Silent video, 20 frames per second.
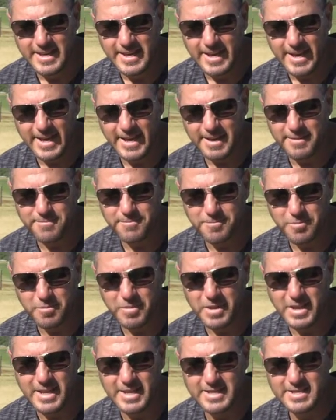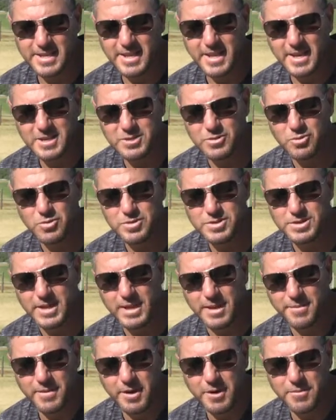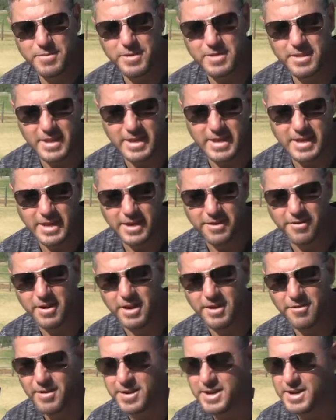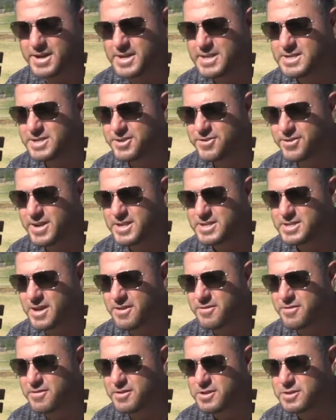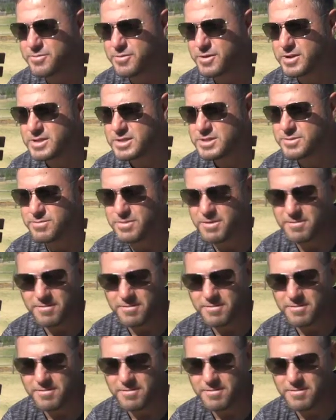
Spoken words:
But he is a nice horse, and I'm hoping that he can run a decent race over the sprint